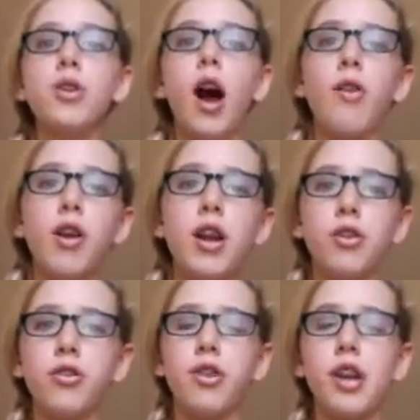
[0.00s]
saw
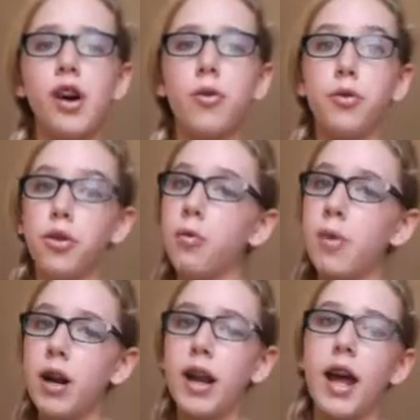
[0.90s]
Rachel's video, which was on
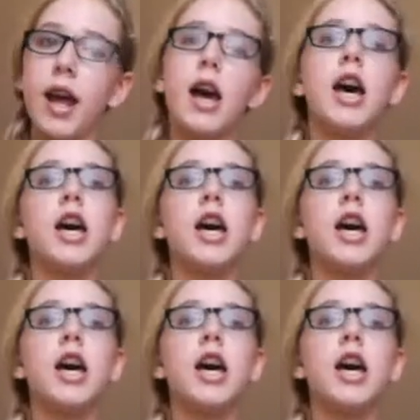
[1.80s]
Monday,